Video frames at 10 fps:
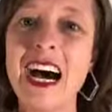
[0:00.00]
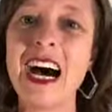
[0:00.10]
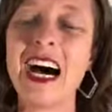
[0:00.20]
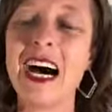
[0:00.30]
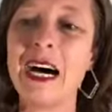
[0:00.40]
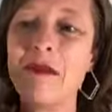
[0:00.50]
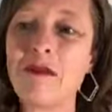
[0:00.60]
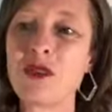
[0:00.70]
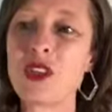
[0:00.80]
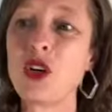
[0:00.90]

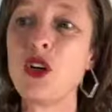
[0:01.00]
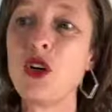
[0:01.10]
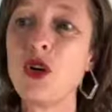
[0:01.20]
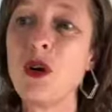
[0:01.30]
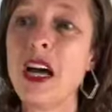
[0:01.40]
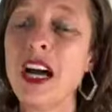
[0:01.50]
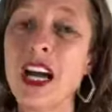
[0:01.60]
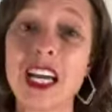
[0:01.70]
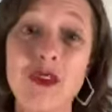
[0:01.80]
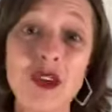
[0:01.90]
So you can